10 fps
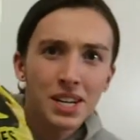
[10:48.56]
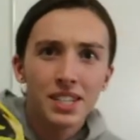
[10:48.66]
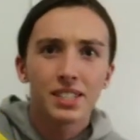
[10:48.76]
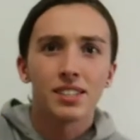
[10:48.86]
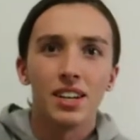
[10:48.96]

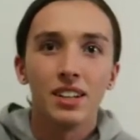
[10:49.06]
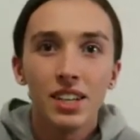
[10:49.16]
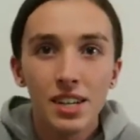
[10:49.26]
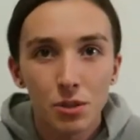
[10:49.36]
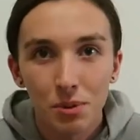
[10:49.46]
place,
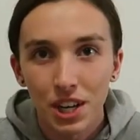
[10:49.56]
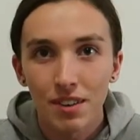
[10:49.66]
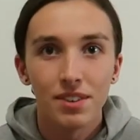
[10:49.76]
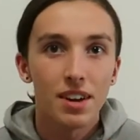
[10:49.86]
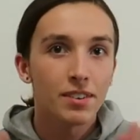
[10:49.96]
Tilly's, which
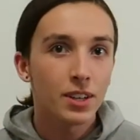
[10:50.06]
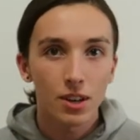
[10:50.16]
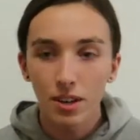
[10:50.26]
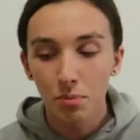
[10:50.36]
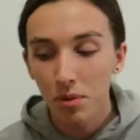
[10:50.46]
I've never
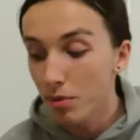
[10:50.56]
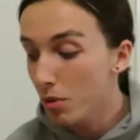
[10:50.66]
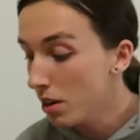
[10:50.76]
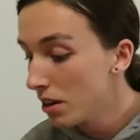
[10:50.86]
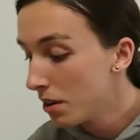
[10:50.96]
heard of
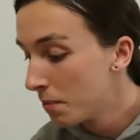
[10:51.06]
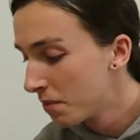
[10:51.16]
before,